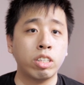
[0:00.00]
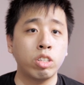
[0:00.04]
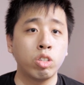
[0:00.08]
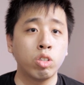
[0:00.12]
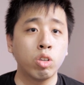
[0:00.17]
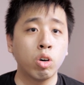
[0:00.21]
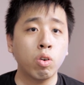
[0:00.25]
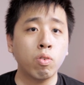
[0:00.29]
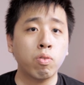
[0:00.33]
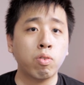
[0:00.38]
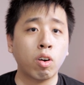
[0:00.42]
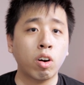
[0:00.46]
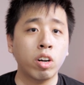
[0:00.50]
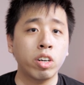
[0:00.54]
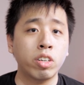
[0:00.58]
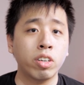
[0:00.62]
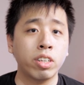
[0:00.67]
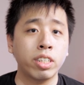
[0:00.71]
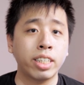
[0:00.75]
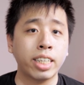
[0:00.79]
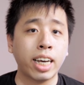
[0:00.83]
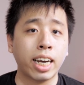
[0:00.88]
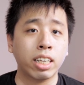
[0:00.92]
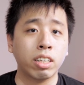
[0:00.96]
no foreign
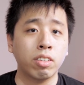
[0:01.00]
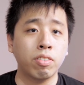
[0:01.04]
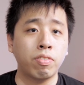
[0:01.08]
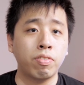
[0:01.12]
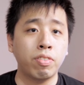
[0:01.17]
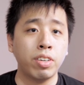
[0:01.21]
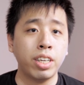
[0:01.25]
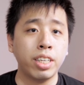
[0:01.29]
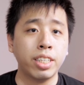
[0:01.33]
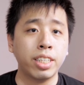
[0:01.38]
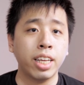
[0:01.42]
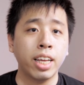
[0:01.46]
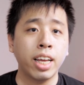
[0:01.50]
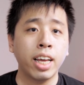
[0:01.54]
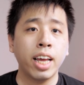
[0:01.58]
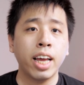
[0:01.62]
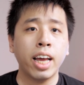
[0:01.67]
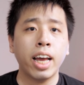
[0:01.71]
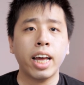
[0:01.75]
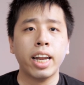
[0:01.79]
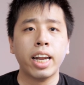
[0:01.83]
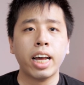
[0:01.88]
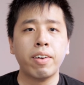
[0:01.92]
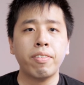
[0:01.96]
transaction fees,
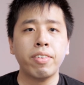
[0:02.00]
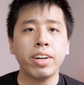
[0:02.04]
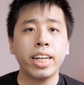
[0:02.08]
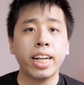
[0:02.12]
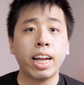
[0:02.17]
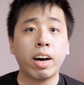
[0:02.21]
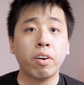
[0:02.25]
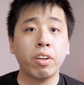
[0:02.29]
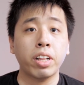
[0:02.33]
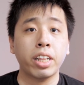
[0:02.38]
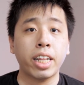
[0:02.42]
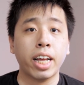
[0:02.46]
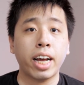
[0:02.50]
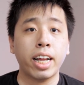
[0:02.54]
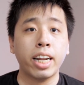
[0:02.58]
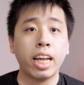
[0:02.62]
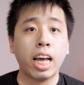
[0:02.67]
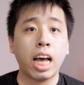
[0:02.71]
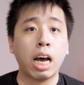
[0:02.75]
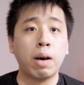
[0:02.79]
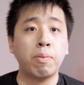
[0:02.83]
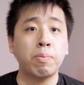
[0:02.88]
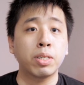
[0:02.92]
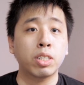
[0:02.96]
and every now and then
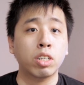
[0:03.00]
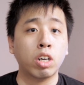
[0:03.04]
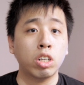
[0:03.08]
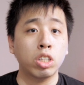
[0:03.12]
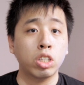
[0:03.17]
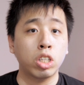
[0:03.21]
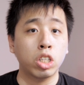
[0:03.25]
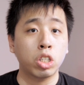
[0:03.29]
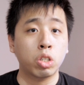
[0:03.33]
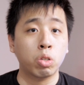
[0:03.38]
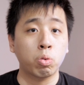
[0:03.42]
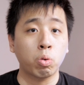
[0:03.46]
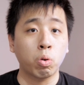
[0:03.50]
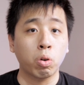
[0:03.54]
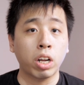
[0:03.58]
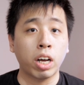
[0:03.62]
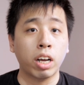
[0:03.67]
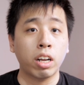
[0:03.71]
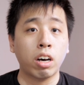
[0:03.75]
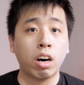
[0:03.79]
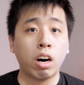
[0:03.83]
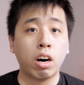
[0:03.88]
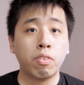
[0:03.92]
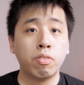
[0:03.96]
Amazon does roll
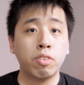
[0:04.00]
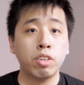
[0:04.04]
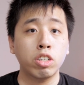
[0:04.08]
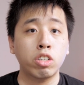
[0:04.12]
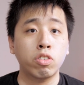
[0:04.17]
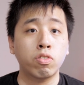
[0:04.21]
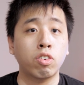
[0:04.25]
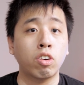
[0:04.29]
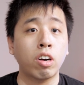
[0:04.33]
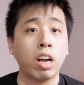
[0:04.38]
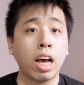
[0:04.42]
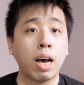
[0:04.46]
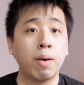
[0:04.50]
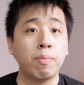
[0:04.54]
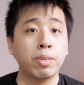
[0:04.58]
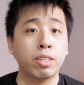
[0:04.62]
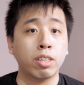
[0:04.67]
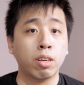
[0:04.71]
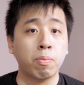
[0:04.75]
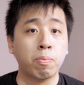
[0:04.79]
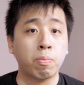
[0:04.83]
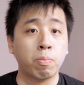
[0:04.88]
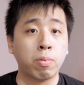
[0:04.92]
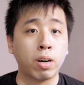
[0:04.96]
out offers for
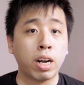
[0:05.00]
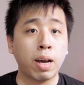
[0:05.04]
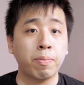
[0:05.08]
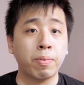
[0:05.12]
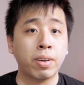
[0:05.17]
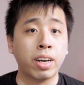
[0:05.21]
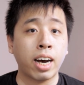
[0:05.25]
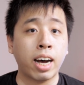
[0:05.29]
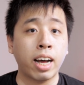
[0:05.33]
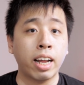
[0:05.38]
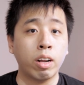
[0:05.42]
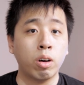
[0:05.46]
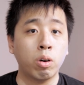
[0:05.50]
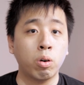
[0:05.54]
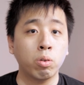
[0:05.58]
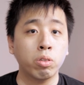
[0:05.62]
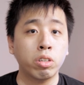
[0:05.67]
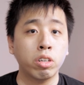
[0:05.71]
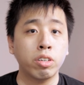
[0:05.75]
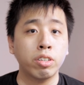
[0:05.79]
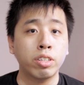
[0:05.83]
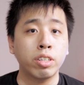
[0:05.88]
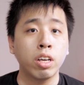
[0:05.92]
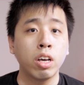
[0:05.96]
Amazon Prime card
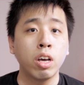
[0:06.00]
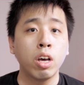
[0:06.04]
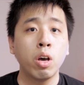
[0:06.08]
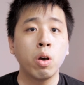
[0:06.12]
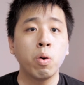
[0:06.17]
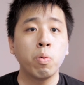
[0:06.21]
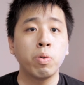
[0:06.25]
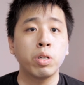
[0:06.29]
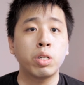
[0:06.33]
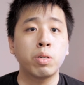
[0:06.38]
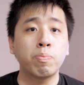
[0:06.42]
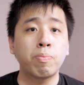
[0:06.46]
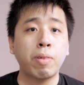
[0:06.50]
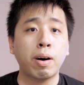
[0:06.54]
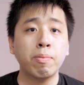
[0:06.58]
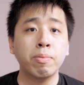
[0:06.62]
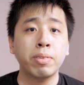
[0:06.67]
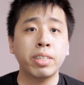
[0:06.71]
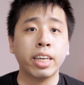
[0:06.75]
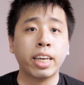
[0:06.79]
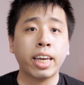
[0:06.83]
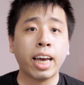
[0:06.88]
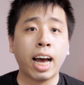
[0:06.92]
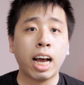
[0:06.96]
holders, which
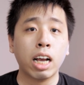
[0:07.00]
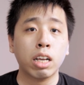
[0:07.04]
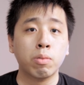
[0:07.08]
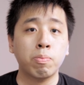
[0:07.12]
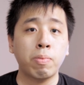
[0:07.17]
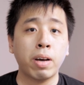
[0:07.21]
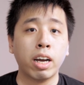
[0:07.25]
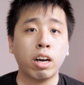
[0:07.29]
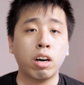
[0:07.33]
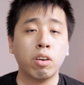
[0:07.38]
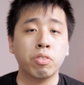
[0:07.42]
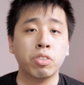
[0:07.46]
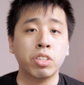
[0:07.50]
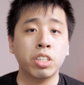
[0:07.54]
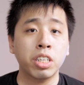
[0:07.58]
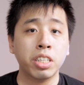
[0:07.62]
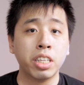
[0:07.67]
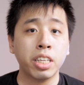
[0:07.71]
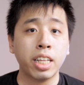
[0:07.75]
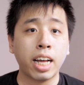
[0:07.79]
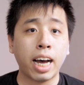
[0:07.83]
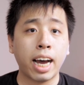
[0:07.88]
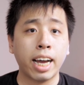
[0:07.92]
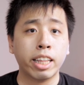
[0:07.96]
bumps the cashback of
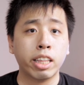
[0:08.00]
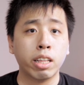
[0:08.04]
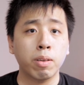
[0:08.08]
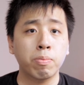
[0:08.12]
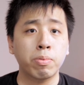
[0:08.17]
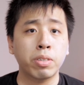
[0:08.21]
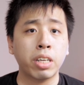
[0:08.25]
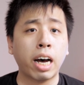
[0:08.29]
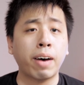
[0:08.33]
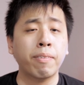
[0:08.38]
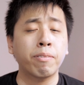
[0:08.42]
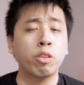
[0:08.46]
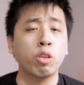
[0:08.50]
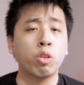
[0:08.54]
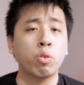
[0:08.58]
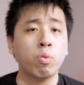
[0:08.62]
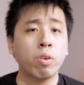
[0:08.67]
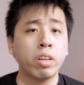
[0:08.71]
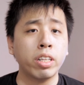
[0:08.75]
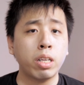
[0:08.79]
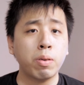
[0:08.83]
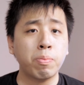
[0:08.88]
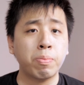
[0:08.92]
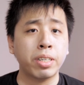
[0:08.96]
certain items up to
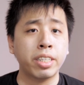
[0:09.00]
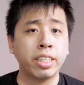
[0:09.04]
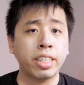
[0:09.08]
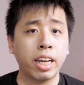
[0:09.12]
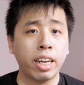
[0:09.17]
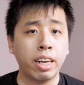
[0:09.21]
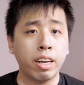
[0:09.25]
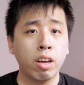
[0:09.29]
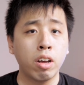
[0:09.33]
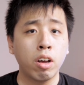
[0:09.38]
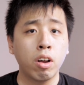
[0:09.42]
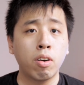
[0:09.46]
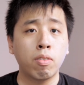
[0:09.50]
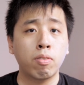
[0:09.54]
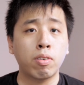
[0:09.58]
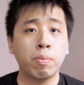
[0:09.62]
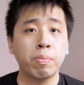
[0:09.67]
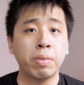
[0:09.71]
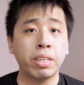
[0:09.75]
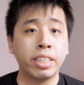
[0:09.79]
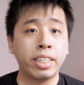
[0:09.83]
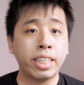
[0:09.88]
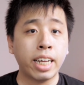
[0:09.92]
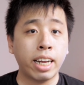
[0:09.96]
20%
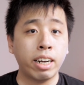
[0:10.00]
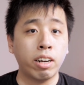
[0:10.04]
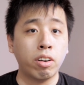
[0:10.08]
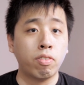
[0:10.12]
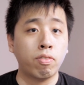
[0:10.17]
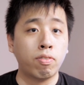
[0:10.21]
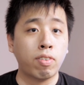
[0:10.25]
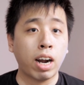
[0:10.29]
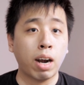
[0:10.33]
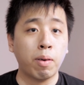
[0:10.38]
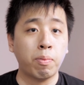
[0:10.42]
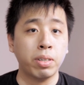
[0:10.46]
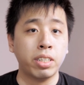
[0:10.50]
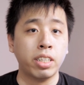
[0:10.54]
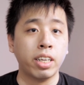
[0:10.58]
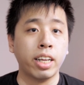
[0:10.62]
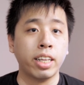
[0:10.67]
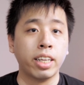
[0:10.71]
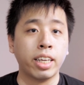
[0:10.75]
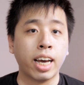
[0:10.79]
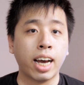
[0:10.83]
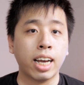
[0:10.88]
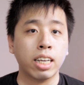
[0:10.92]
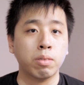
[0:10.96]
from the standard
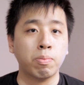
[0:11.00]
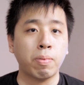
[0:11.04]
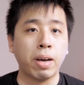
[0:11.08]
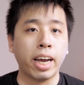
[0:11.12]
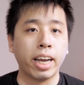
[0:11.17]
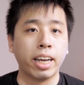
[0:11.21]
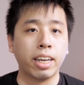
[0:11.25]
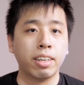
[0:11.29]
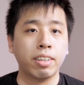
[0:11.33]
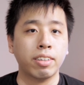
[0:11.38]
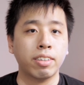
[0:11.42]
5% cashback.